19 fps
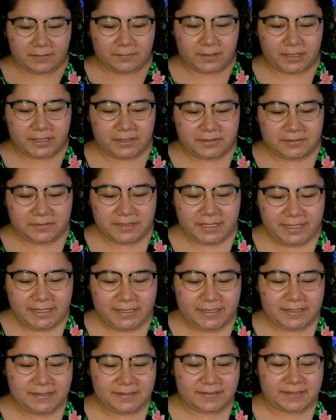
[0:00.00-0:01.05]
What I do like
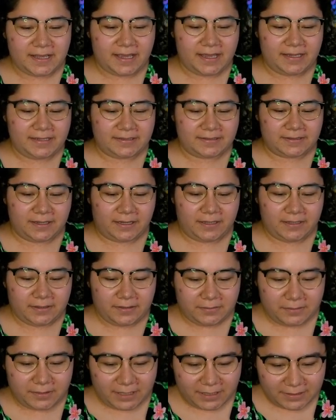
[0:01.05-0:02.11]
is that,
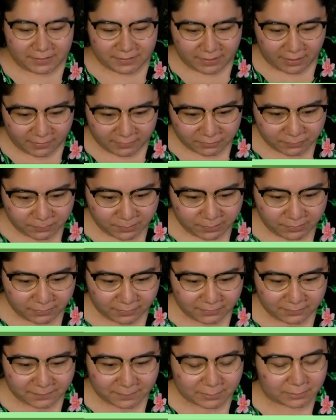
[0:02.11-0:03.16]
okay, this has to be an
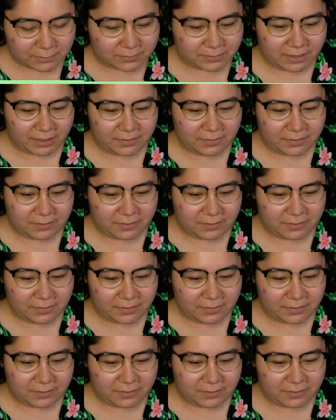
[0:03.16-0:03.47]
artificial.